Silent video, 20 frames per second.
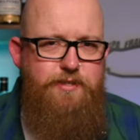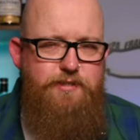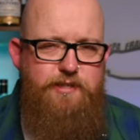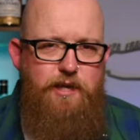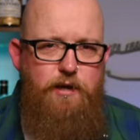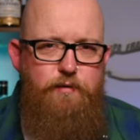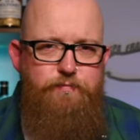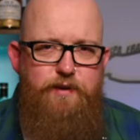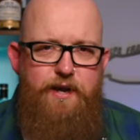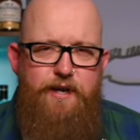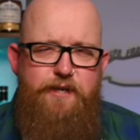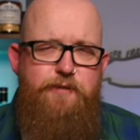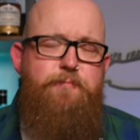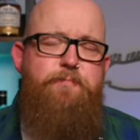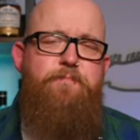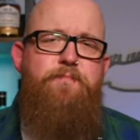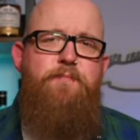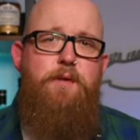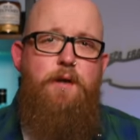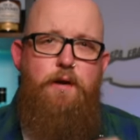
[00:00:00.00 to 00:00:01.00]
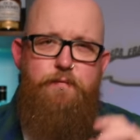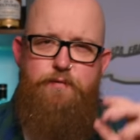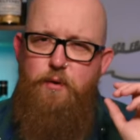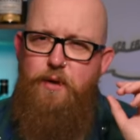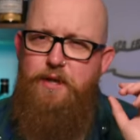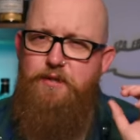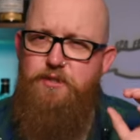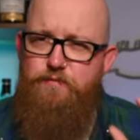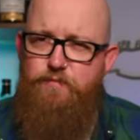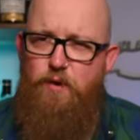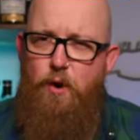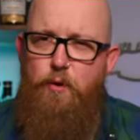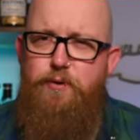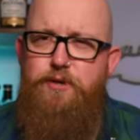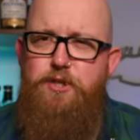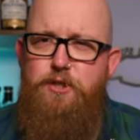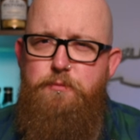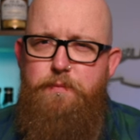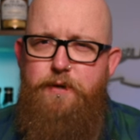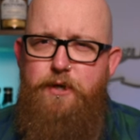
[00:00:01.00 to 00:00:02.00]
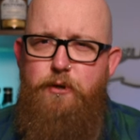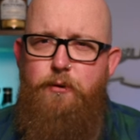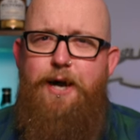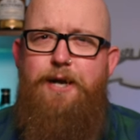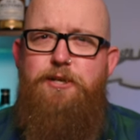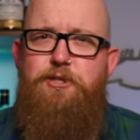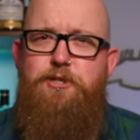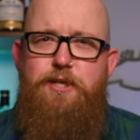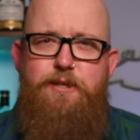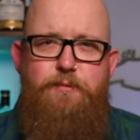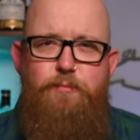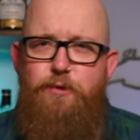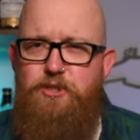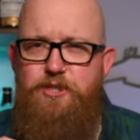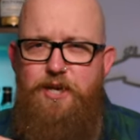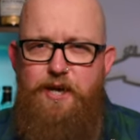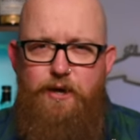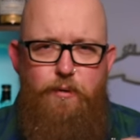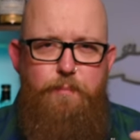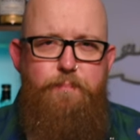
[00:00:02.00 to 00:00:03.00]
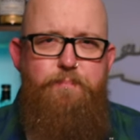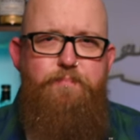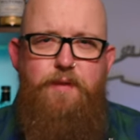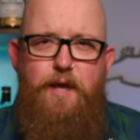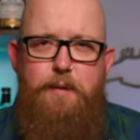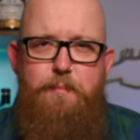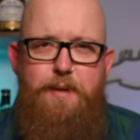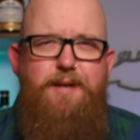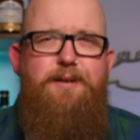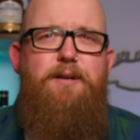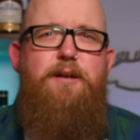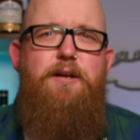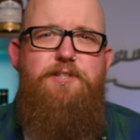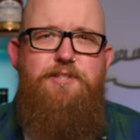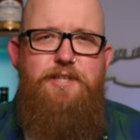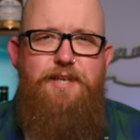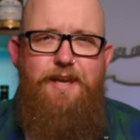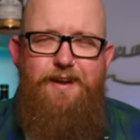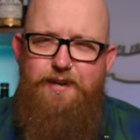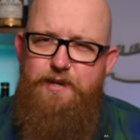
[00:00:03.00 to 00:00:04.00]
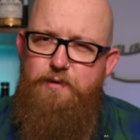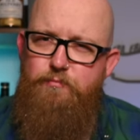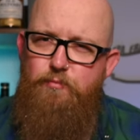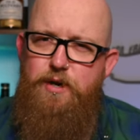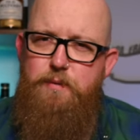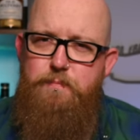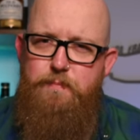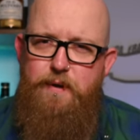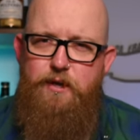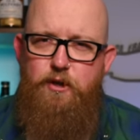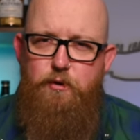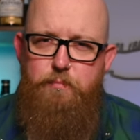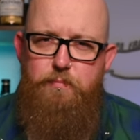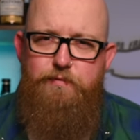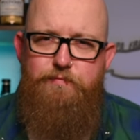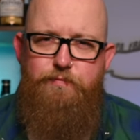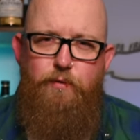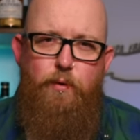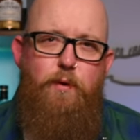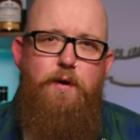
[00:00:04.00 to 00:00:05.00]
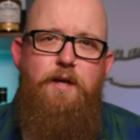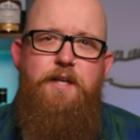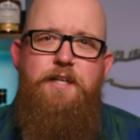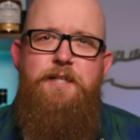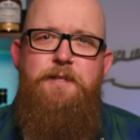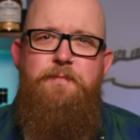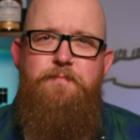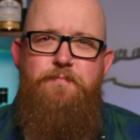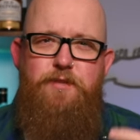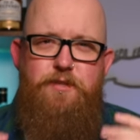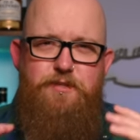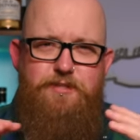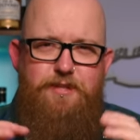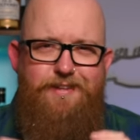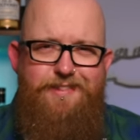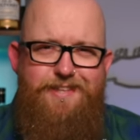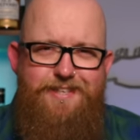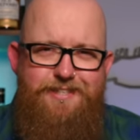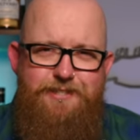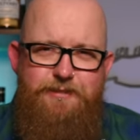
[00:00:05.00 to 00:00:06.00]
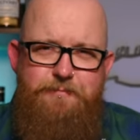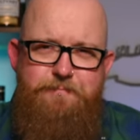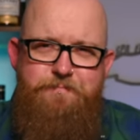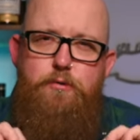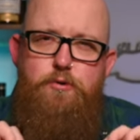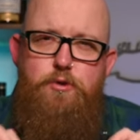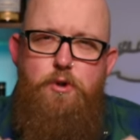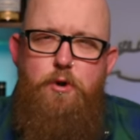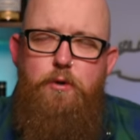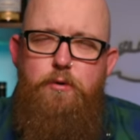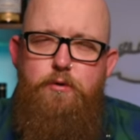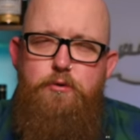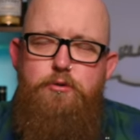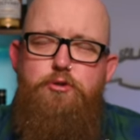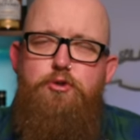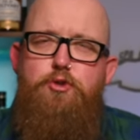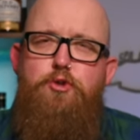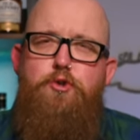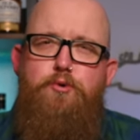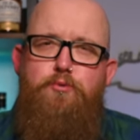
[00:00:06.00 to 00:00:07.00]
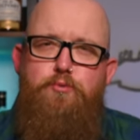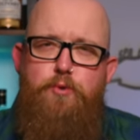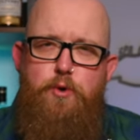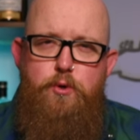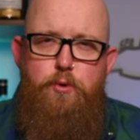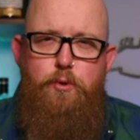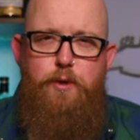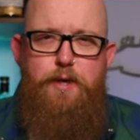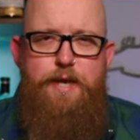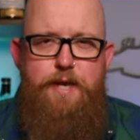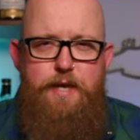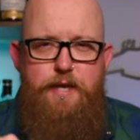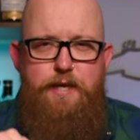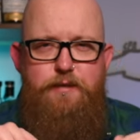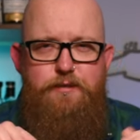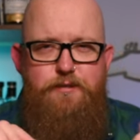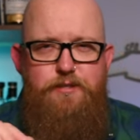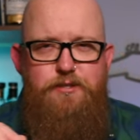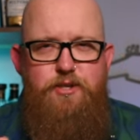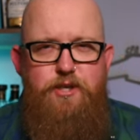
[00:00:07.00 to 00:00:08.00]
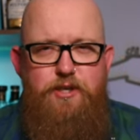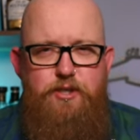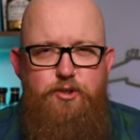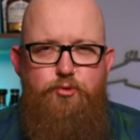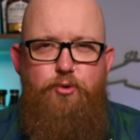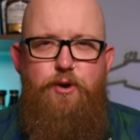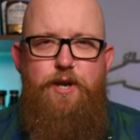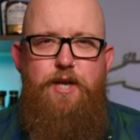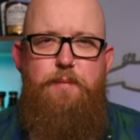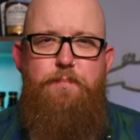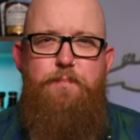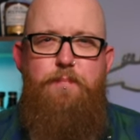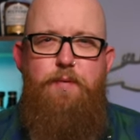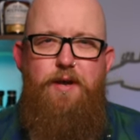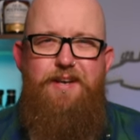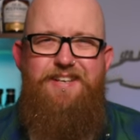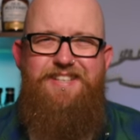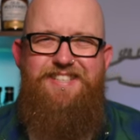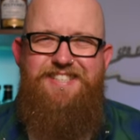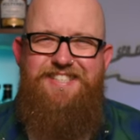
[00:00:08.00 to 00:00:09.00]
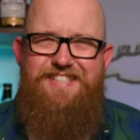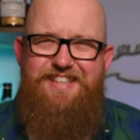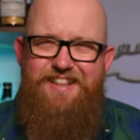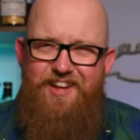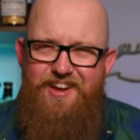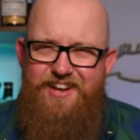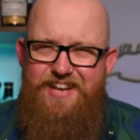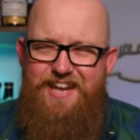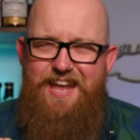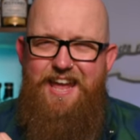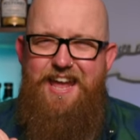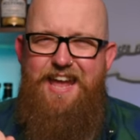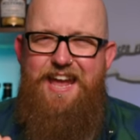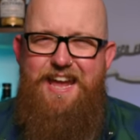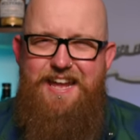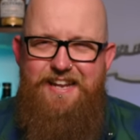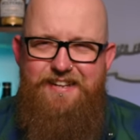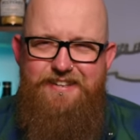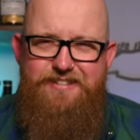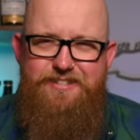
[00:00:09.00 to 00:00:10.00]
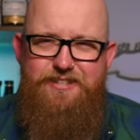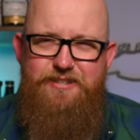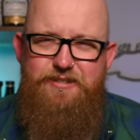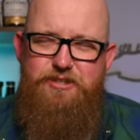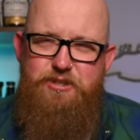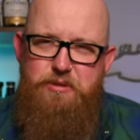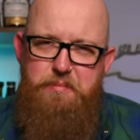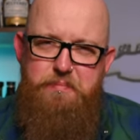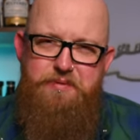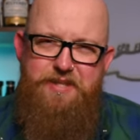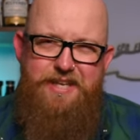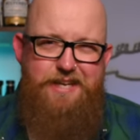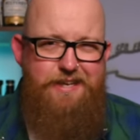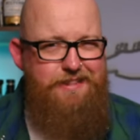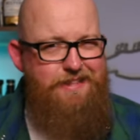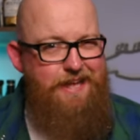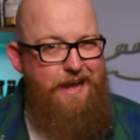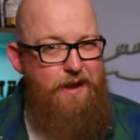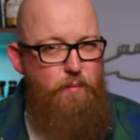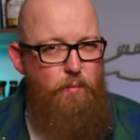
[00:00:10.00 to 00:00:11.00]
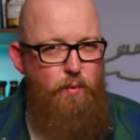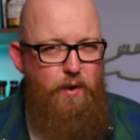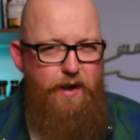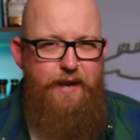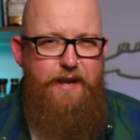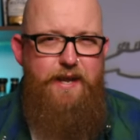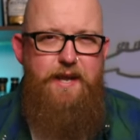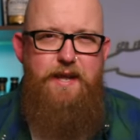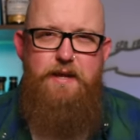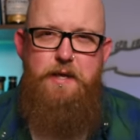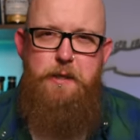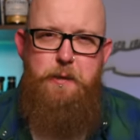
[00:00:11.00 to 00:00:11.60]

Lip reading: itself out. A few hints of orange peel actually, which now I'm analysing it, I didn't really pick up before. There's like this not truly citric, but slight hint at something that way.